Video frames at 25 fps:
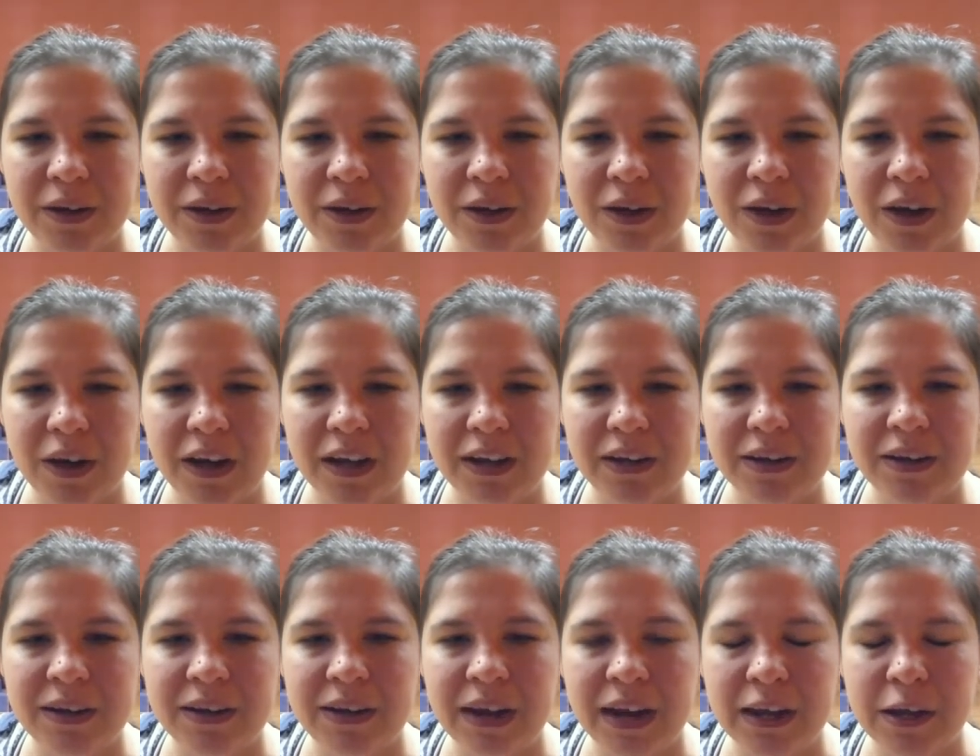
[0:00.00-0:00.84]
Good.
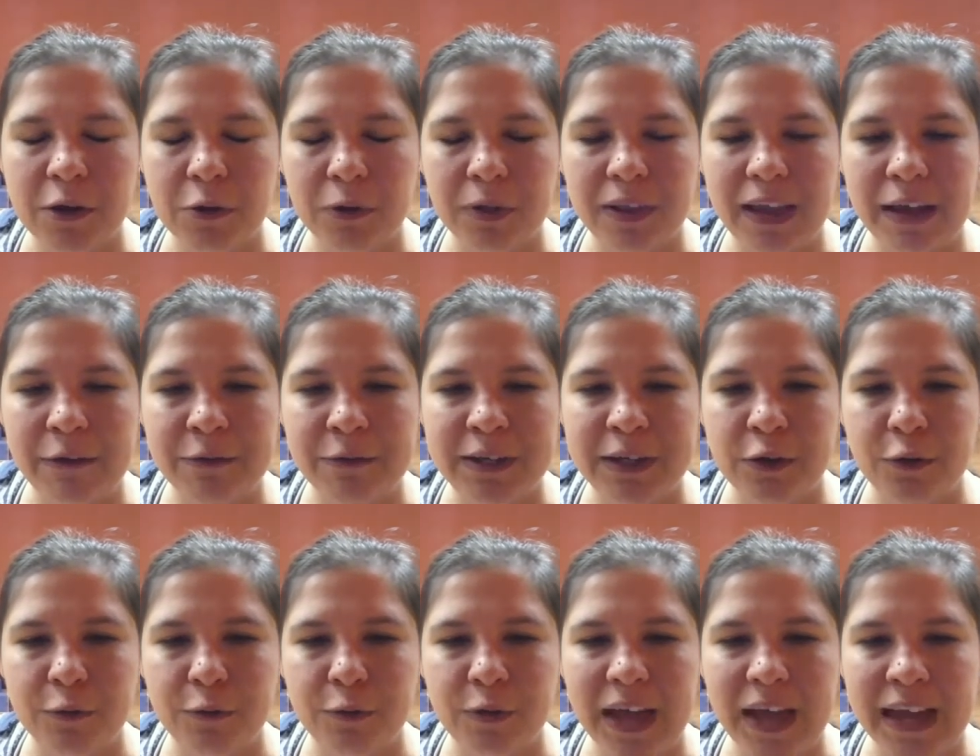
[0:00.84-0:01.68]
Take your left
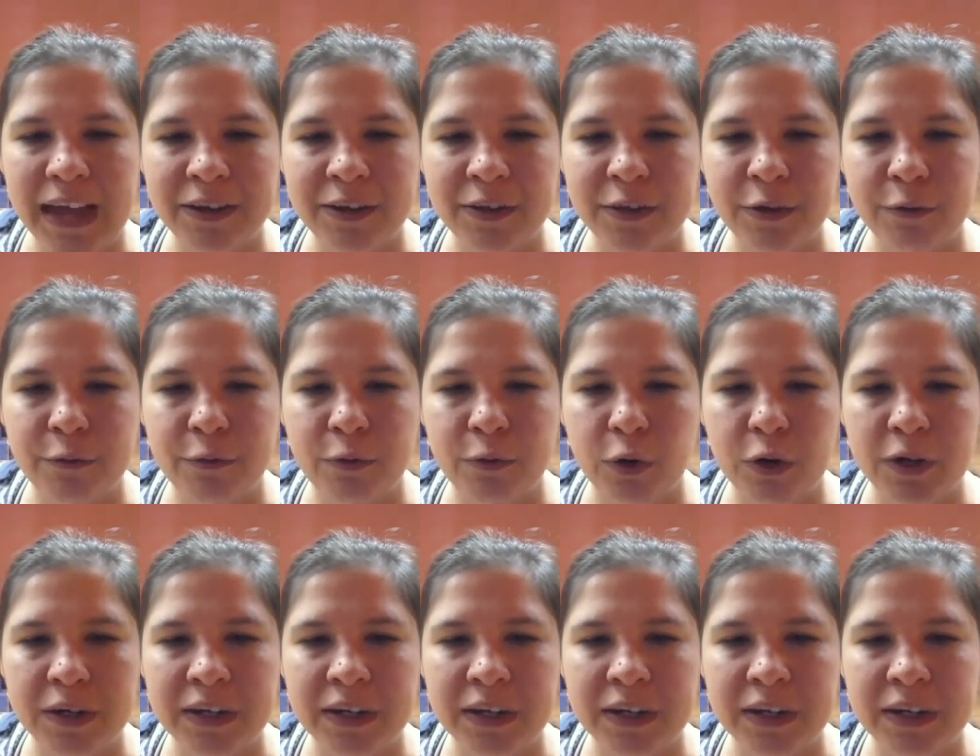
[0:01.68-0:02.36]
heel flat to the floor.